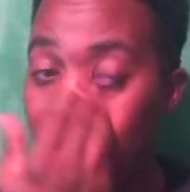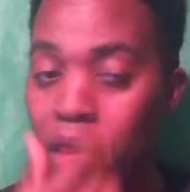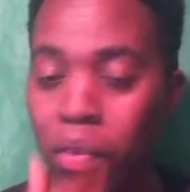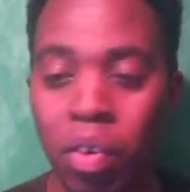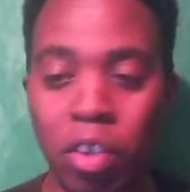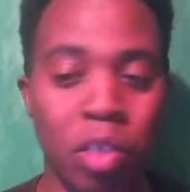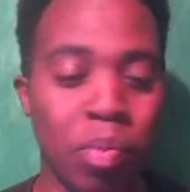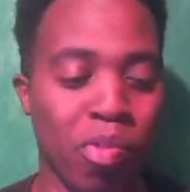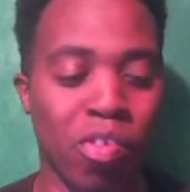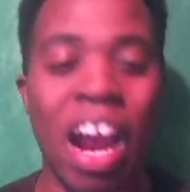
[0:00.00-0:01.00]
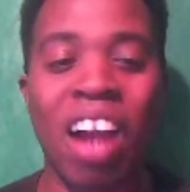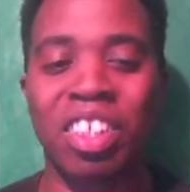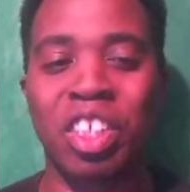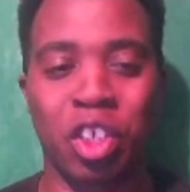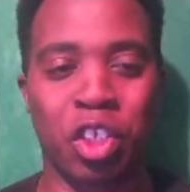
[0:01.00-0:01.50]
will
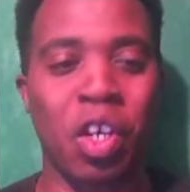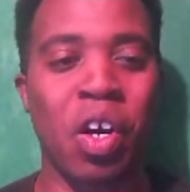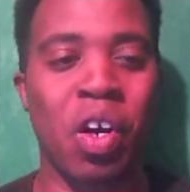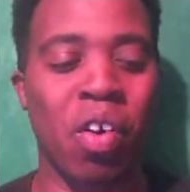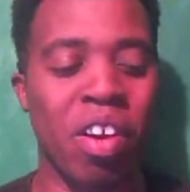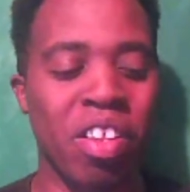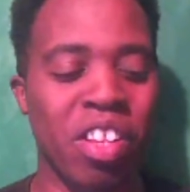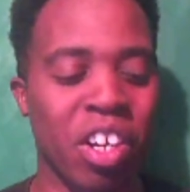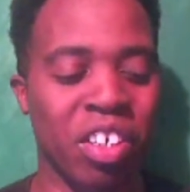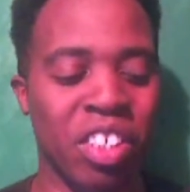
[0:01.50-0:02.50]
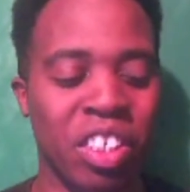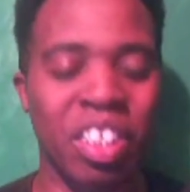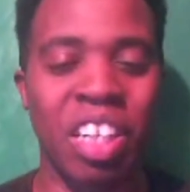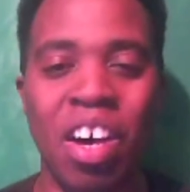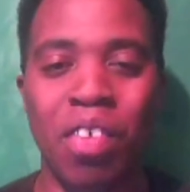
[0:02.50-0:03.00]
proudly show their
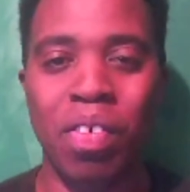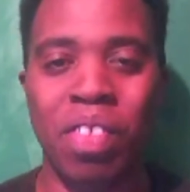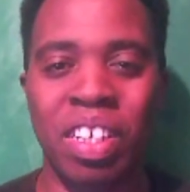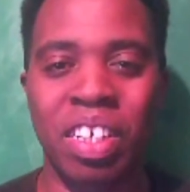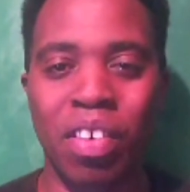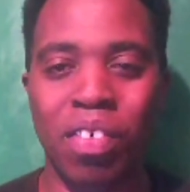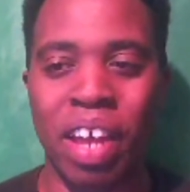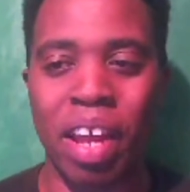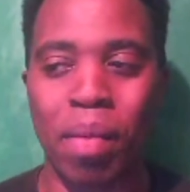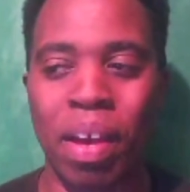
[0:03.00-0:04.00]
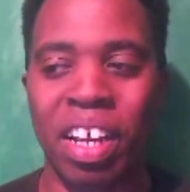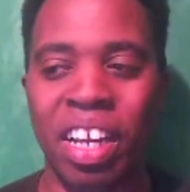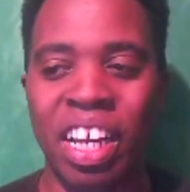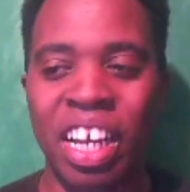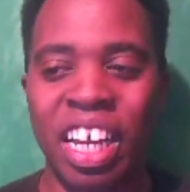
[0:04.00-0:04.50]
love of the anime
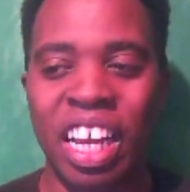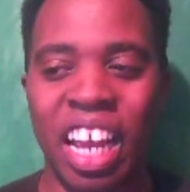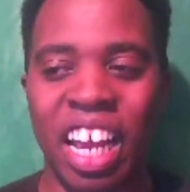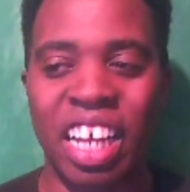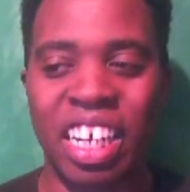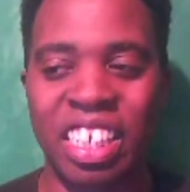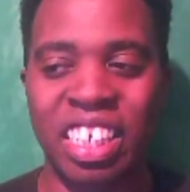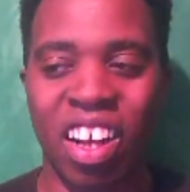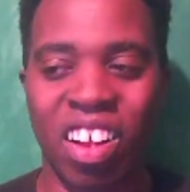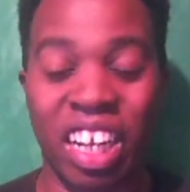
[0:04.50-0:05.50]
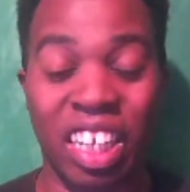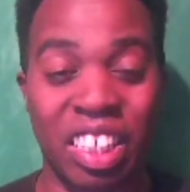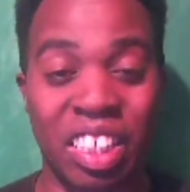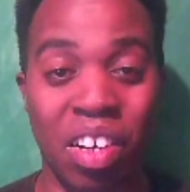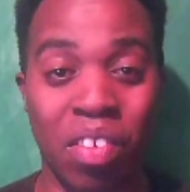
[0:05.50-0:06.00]
and all that good
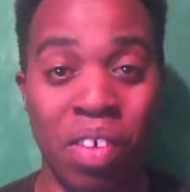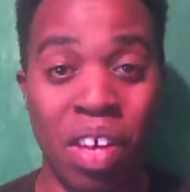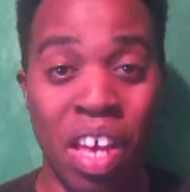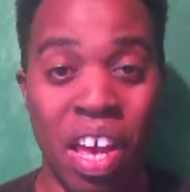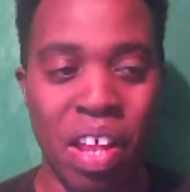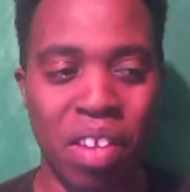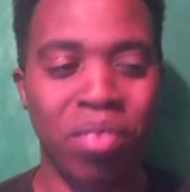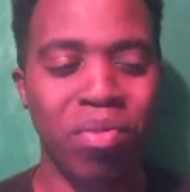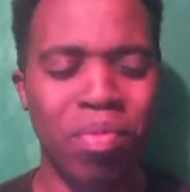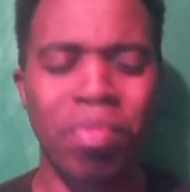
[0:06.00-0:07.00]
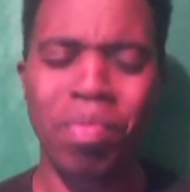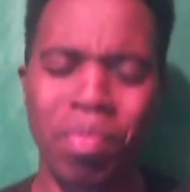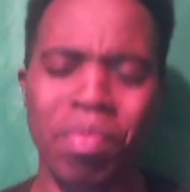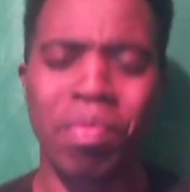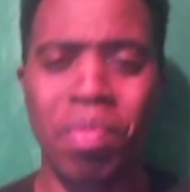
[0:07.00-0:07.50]
stuff. And
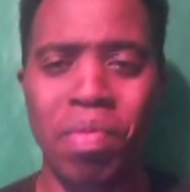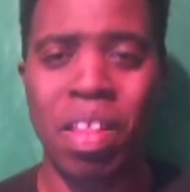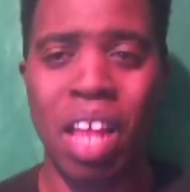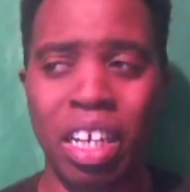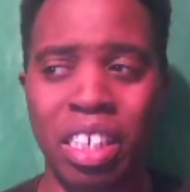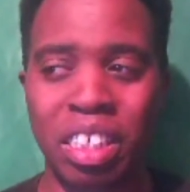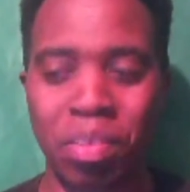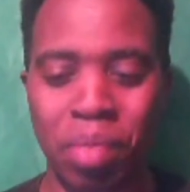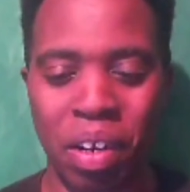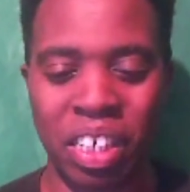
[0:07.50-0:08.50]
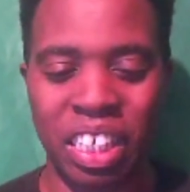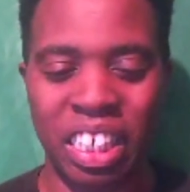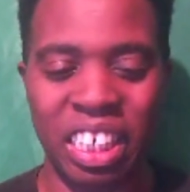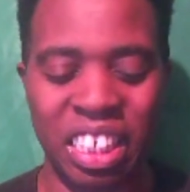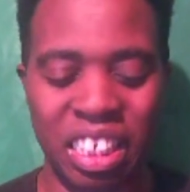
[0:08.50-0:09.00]
it does my heart
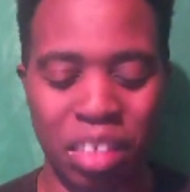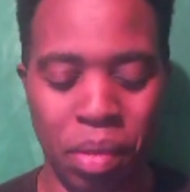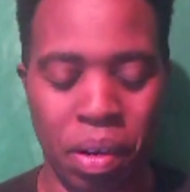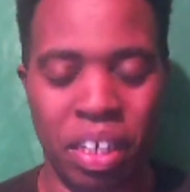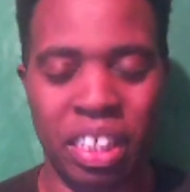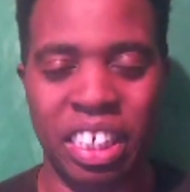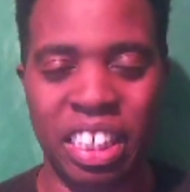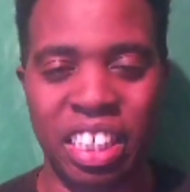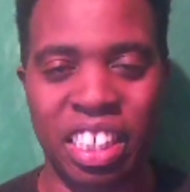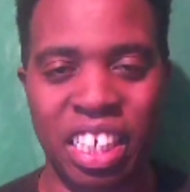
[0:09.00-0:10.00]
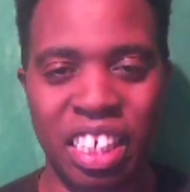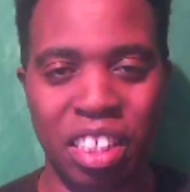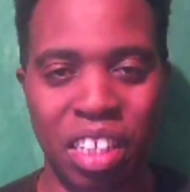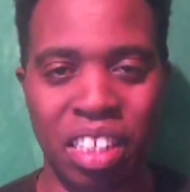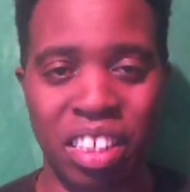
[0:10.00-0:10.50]
good. And it's
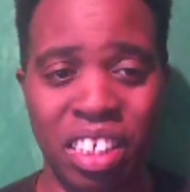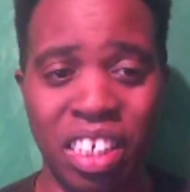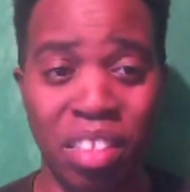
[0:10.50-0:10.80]
honestly